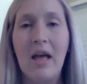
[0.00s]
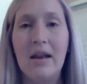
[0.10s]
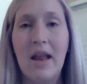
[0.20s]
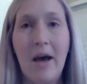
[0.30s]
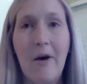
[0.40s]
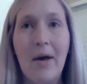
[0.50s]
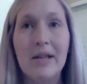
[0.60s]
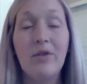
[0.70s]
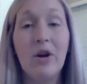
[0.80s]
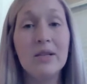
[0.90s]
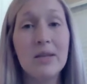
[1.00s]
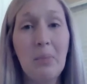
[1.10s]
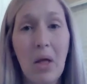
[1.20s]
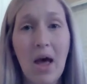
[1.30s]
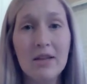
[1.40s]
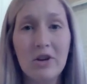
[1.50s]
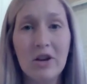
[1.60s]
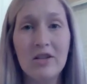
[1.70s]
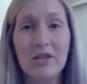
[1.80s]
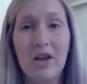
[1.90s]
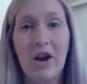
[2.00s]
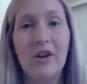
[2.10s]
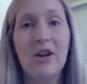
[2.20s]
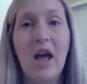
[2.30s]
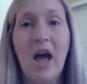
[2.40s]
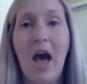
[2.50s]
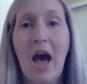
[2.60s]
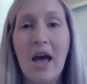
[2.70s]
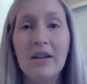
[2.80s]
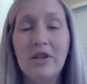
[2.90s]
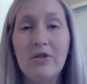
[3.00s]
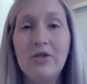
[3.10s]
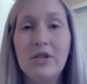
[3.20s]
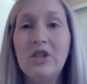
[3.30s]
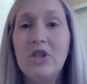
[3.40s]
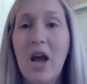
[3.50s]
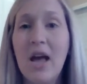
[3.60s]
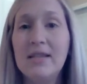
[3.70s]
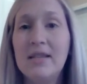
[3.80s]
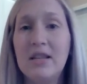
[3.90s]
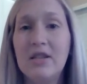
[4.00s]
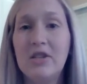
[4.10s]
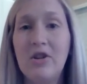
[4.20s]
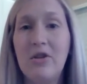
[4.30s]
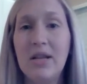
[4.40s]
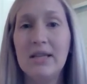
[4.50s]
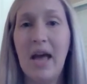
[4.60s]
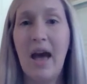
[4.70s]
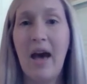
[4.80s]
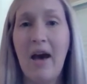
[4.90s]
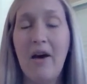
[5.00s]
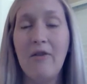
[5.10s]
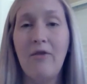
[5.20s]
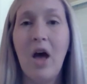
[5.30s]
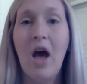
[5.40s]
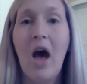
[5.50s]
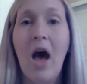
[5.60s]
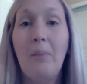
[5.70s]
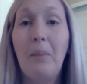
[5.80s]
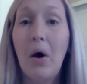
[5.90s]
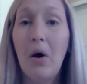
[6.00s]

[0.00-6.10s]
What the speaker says: Now, as far as supplies are concerned, I do suggest that students have a